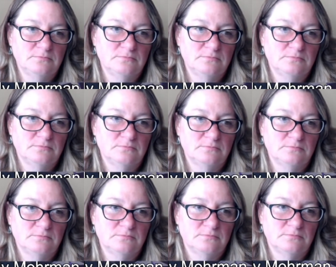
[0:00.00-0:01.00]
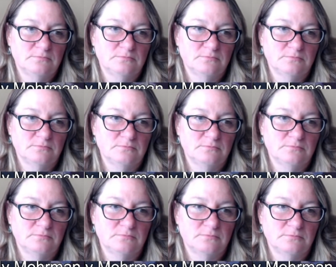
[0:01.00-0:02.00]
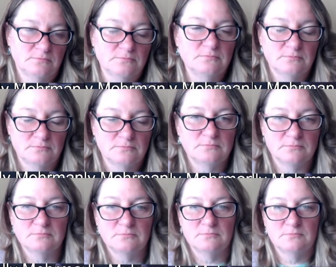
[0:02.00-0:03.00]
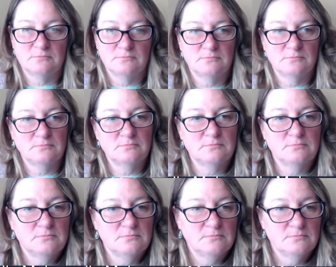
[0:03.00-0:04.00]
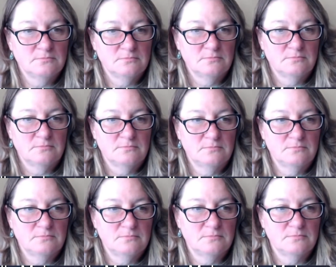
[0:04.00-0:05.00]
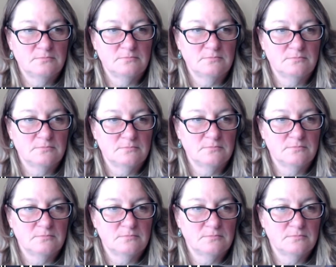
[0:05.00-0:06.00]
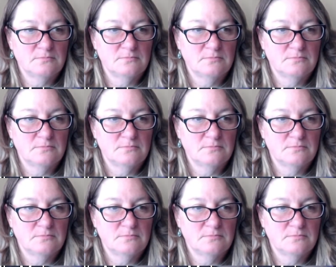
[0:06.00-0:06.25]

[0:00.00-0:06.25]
(silent)